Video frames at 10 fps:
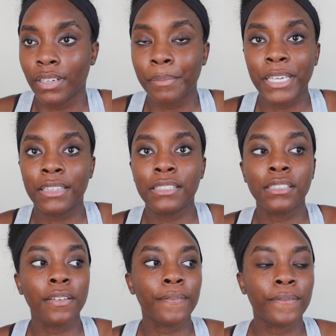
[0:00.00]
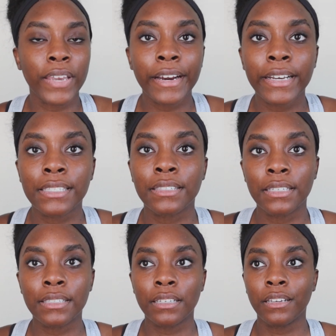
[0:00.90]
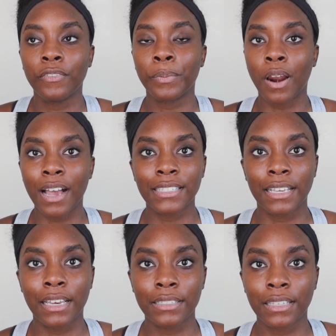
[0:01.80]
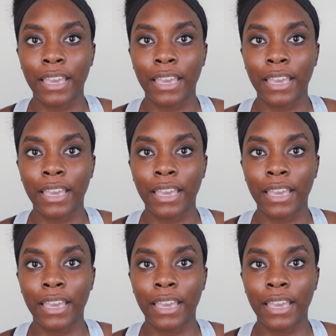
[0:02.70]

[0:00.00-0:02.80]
I mean, this is a very sensitive process.